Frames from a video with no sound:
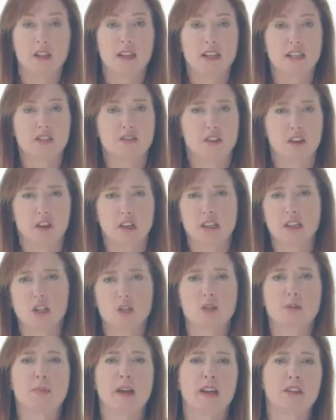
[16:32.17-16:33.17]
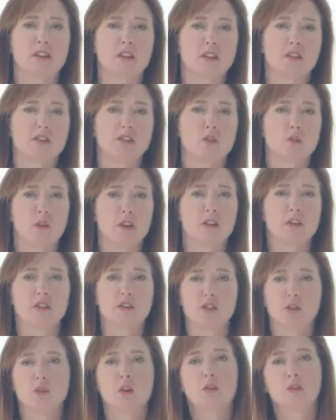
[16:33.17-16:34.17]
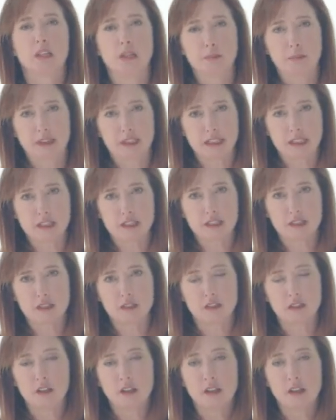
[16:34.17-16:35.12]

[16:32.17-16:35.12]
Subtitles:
It's very close back there, so one or two only, please.